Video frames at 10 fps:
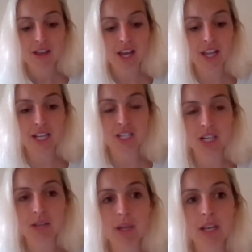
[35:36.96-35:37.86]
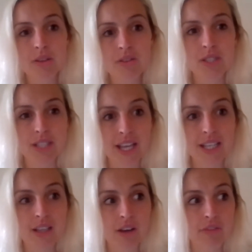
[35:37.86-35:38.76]
And actually we lose sight
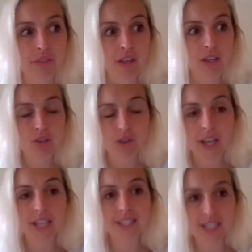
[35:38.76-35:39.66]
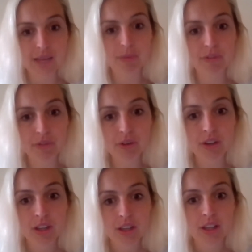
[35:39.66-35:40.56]
of trying to keep it fun,
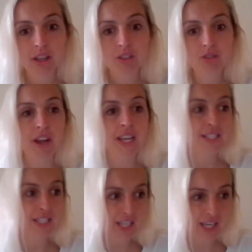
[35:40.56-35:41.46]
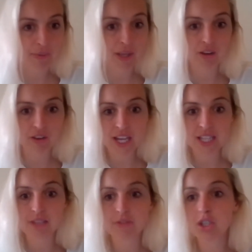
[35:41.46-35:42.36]
trying to keep it
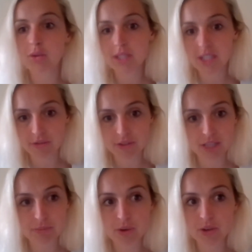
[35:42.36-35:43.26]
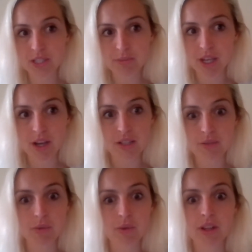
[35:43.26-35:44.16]
creative, doing different sports, because
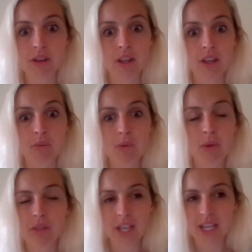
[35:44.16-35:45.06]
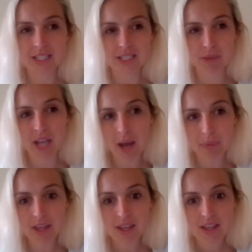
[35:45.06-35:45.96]
we want the kids to be
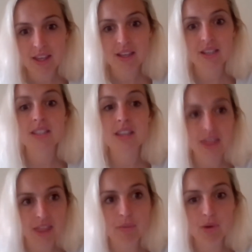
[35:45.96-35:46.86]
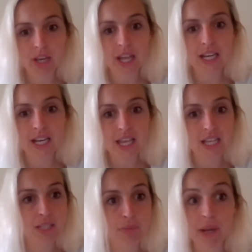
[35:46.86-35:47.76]
happy, because then they're more likely then
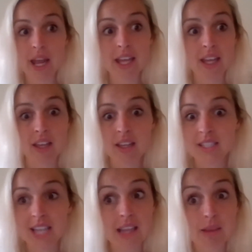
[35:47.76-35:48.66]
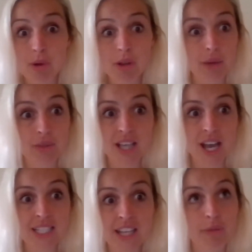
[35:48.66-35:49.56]
to play, take the ball
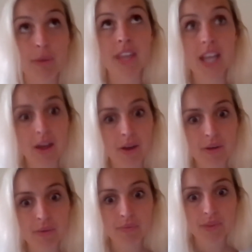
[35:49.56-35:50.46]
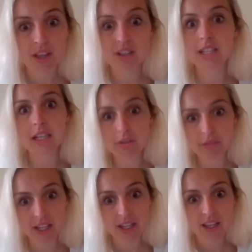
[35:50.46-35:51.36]
outside even when they get home, because they love
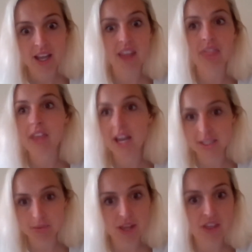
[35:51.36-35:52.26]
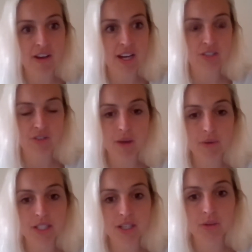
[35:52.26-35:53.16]
it. And that's where their extra
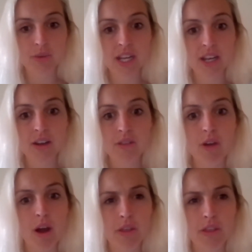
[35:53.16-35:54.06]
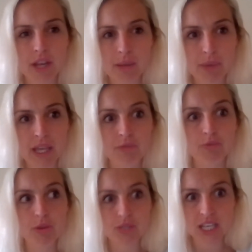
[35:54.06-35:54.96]
hours are coming in, rather than it being
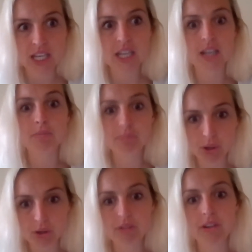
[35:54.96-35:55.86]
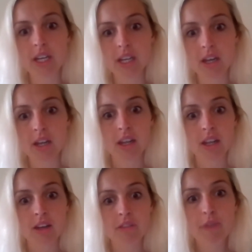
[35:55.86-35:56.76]
routine and boring and
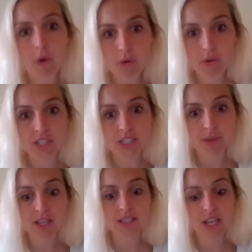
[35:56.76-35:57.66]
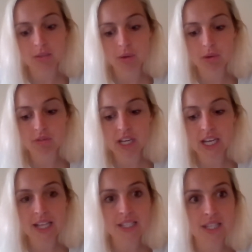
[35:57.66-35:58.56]
forced, because that's when we really
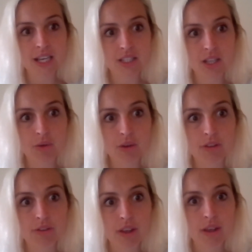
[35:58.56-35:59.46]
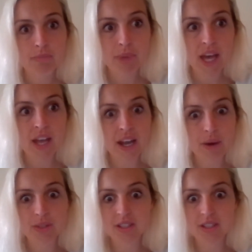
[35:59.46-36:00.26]
enter that zone of burnout